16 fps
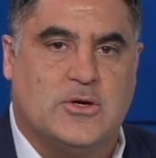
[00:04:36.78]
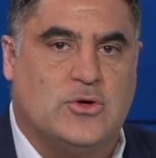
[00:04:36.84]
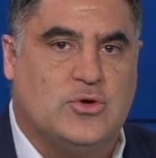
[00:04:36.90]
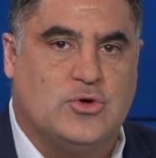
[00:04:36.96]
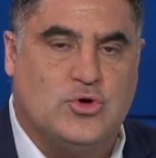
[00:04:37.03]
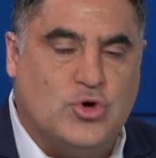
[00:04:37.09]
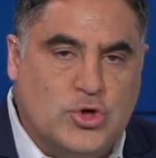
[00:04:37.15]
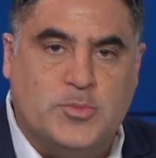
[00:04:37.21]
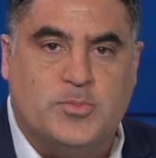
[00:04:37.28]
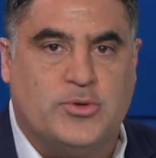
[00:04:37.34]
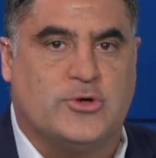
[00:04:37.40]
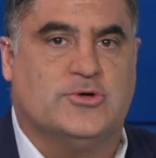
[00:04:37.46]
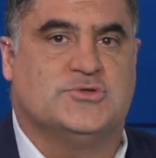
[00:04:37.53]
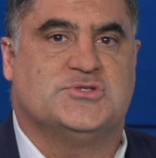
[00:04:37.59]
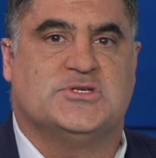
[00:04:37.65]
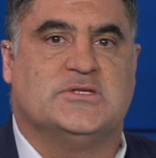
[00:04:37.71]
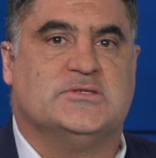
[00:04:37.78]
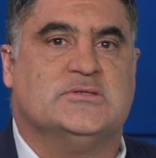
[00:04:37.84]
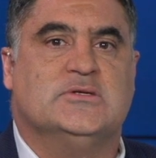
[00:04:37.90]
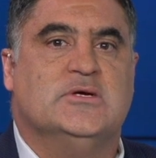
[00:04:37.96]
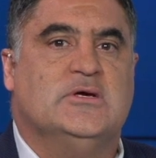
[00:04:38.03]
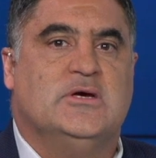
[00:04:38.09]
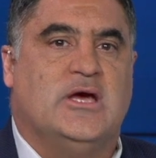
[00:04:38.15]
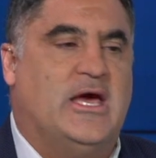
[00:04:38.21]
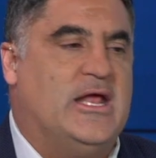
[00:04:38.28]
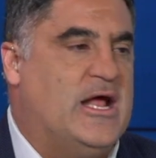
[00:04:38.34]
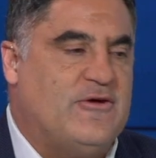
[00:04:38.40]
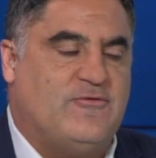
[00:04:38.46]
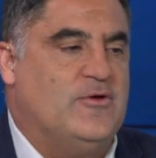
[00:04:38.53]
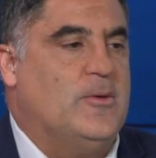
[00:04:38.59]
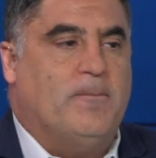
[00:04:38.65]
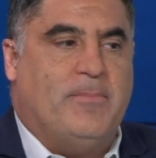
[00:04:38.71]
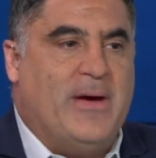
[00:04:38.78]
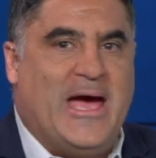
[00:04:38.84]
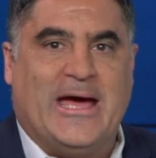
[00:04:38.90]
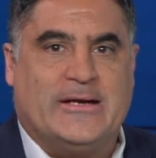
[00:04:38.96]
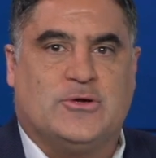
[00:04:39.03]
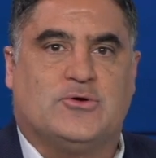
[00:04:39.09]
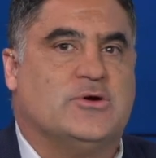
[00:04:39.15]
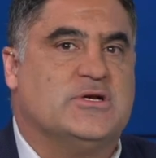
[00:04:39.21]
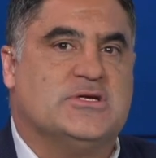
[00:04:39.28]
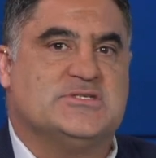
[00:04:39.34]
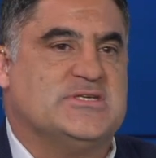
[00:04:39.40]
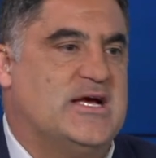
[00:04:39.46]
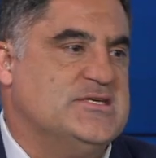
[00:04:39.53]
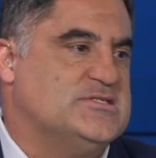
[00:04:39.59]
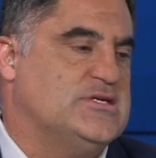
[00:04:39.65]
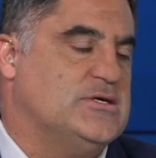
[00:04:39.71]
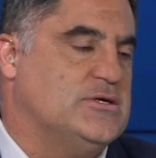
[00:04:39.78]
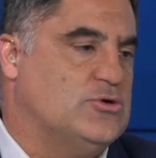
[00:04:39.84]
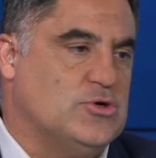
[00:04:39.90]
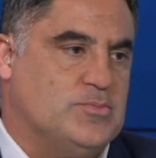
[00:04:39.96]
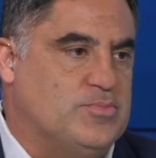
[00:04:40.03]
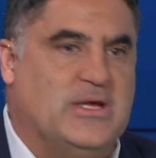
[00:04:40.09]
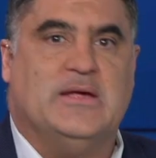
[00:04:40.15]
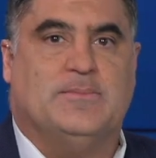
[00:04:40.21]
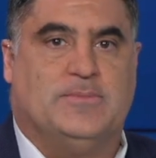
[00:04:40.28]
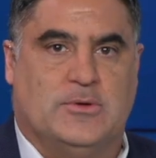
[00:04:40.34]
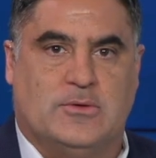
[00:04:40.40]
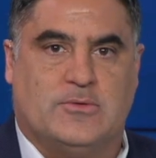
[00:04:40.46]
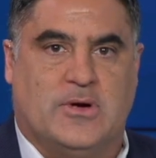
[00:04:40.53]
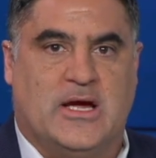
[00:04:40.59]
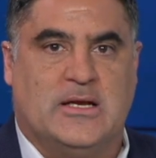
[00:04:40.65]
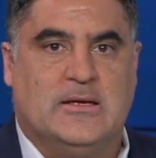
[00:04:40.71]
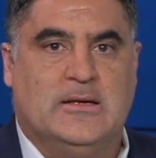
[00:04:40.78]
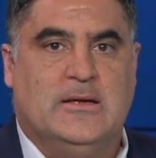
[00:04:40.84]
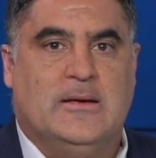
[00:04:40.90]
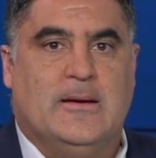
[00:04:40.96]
good person, and I feel bad criticizing good people, right?